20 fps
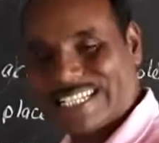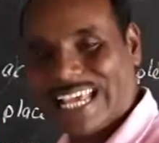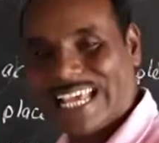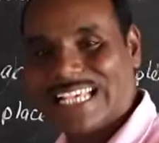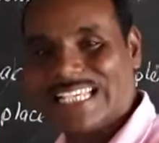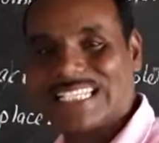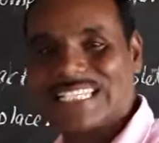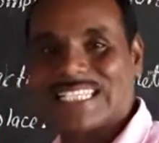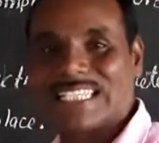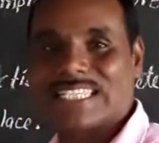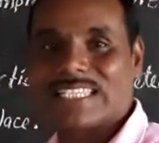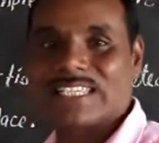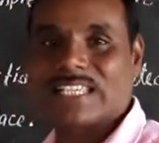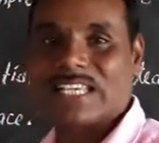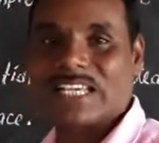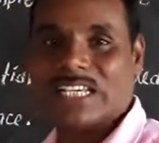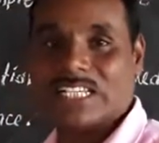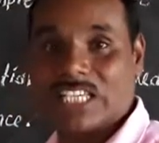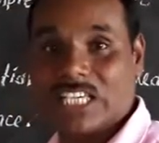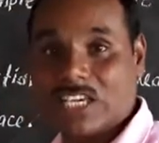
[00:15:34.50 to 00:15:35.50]
tense
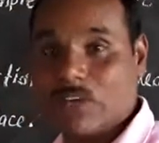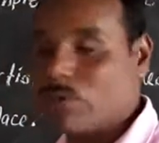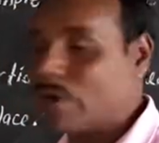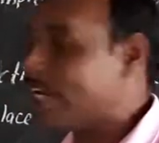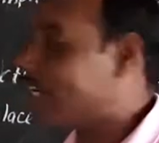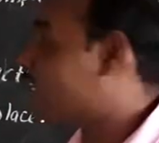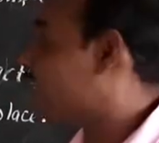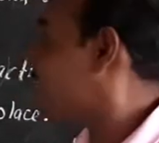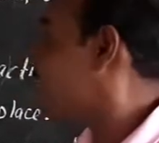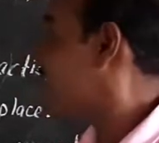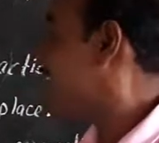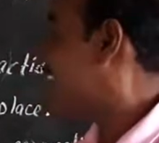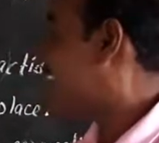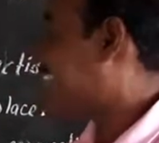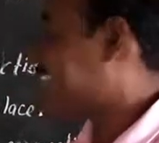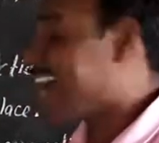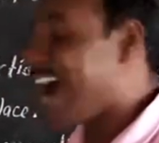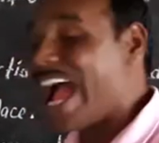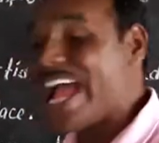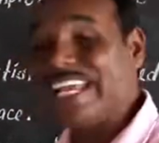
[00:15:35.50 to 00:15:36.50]
given.
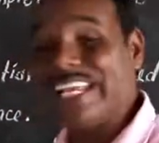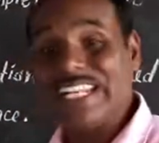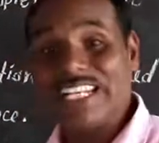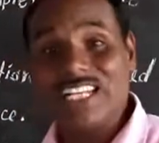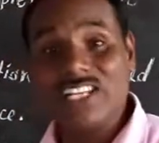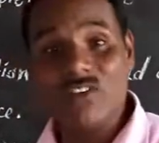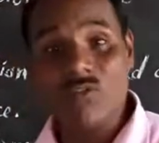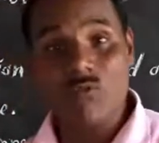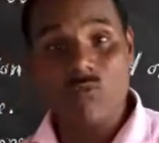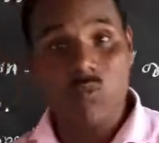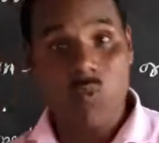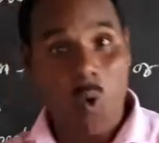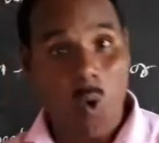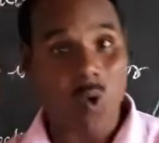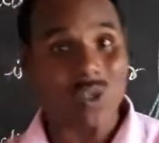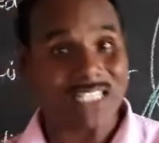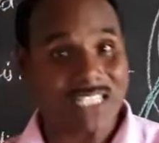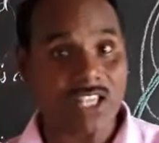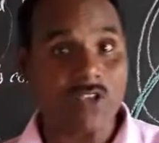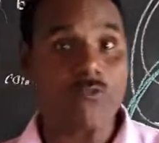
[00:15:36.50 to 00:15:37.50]
Kindly
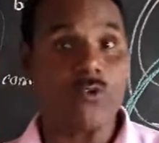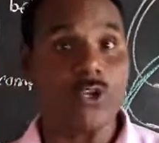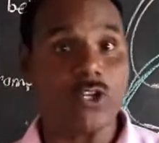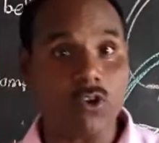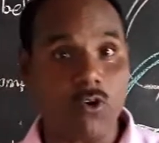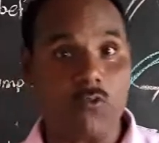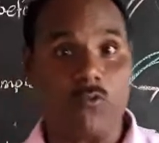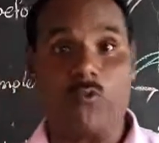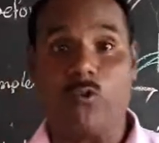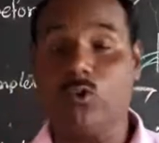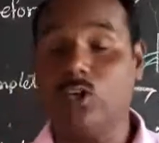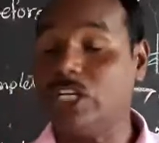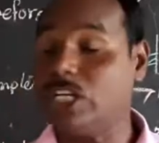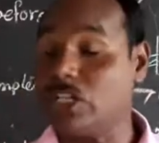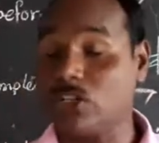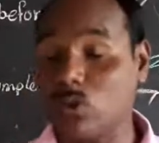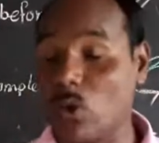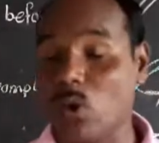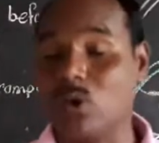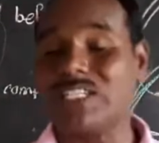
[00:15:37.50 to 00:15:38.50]
watch the video
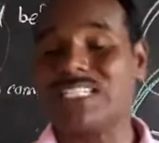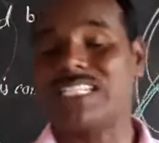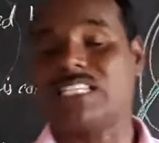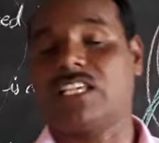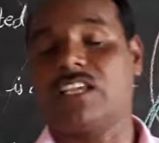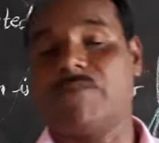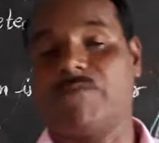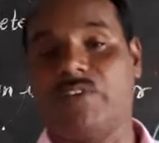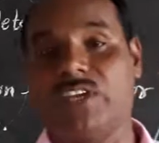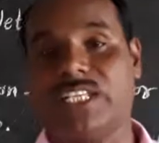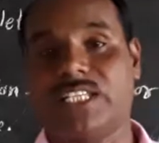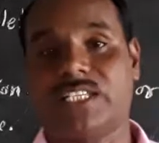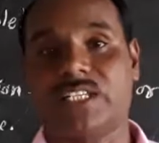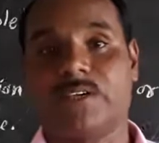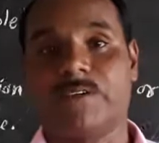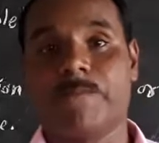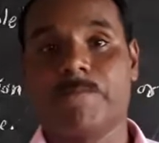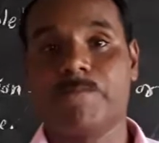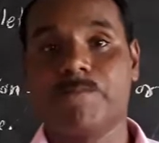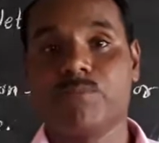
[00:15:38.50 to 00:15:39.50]
fully, don't skip it.
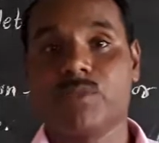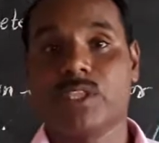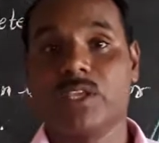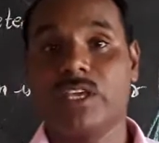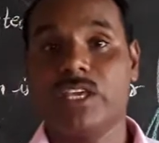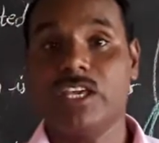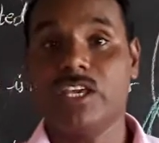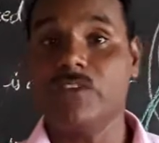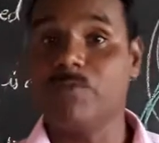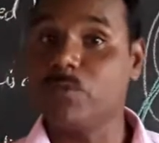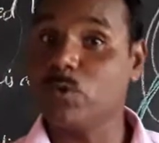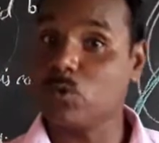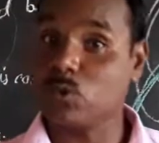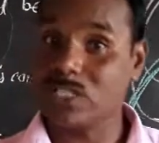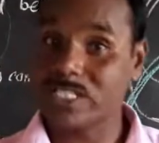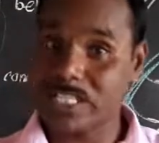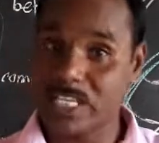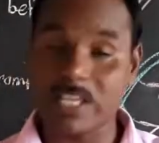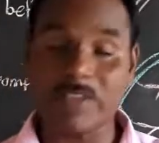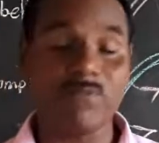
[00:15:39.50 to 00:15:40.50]
If you
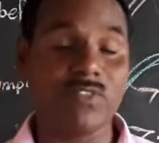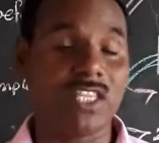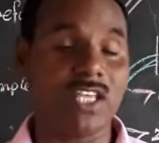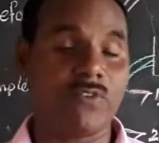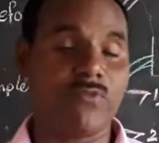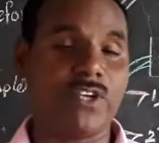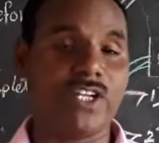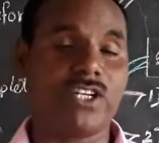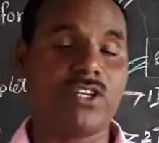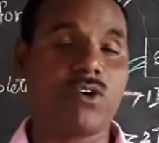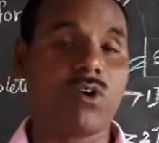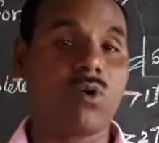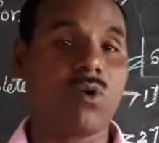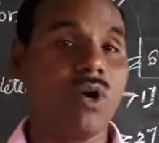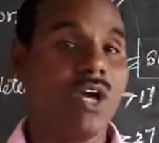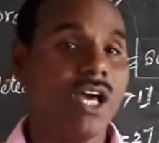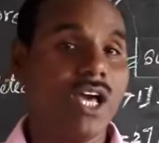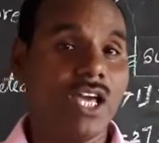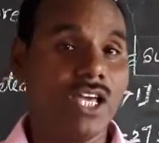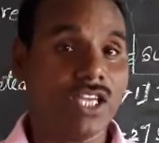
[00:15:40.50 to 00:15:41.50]
skip the
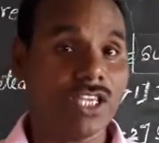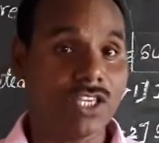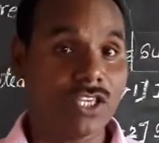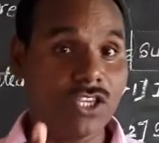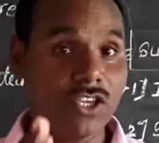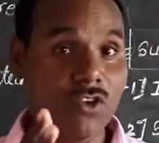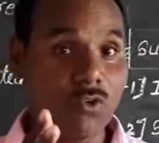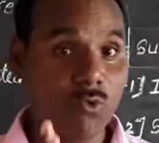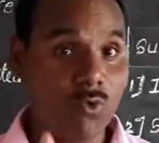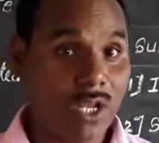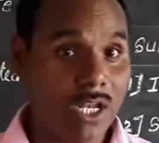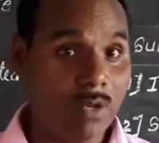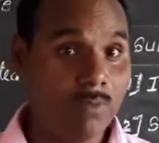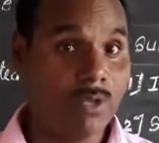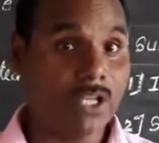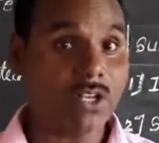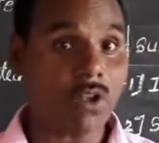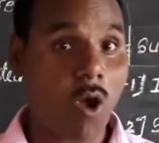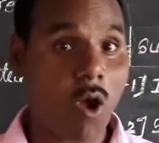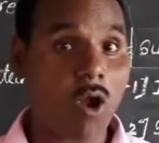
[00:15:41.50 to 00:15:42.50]
video, you will
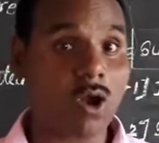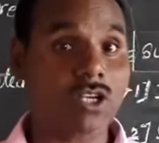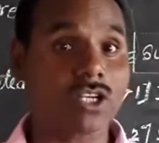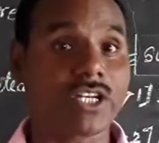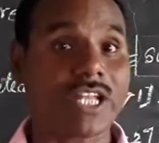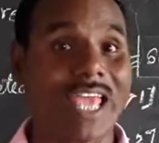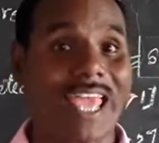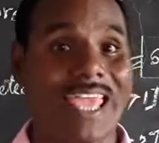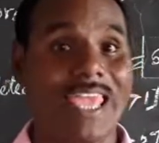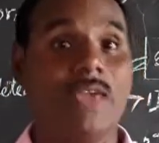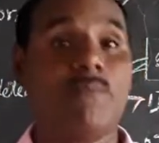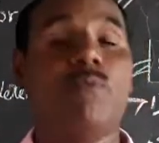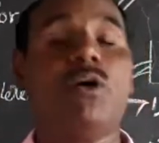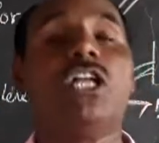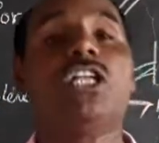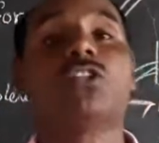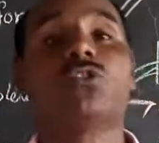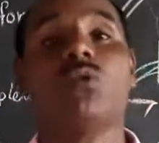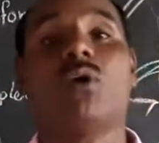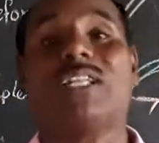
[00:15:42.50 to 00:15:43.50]
be not
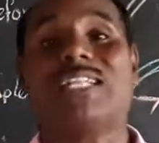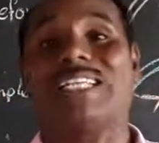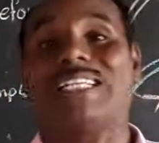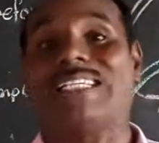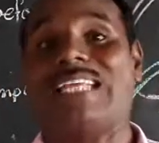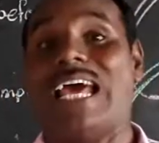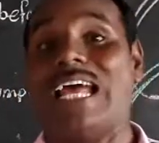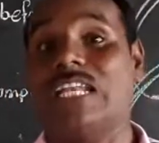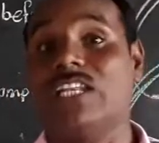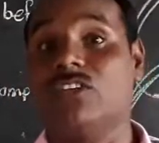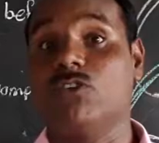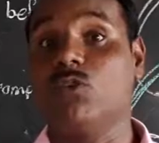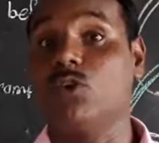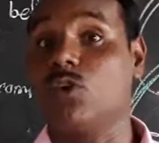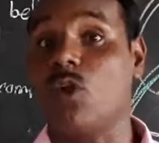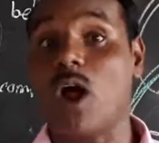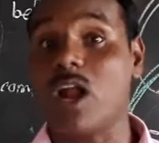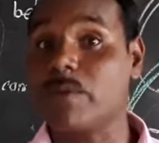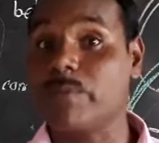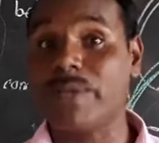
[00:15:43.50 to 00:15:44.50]
able to understand. You
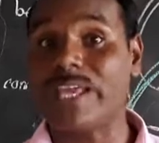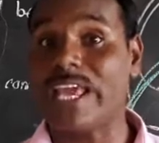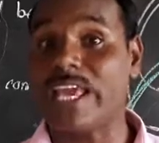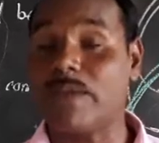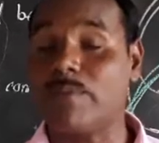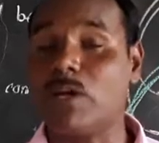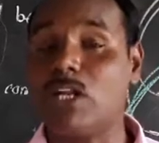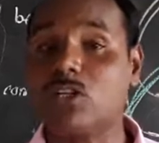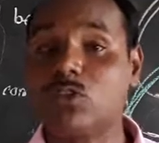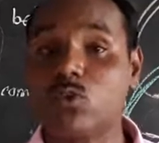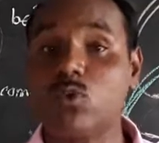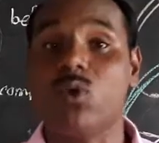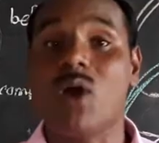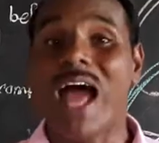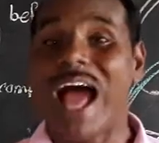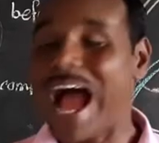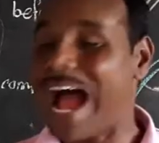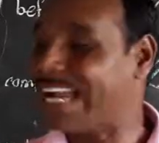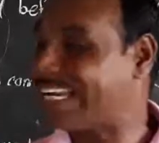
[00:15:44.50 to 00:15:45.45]
will not be able to